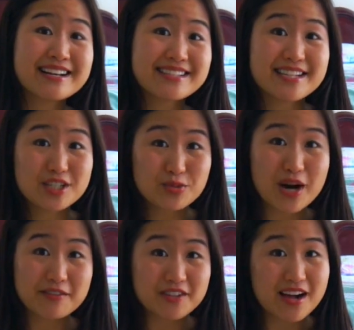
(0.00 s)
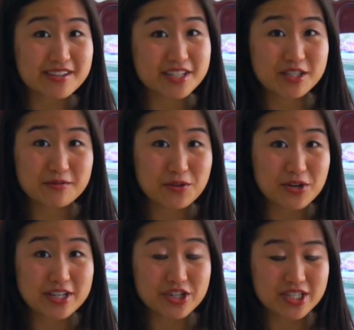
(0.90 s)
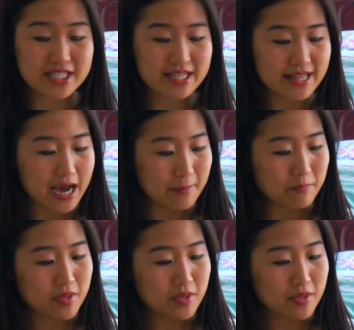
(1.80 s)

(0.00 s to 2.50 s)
$10 to $12 if you're interested in that.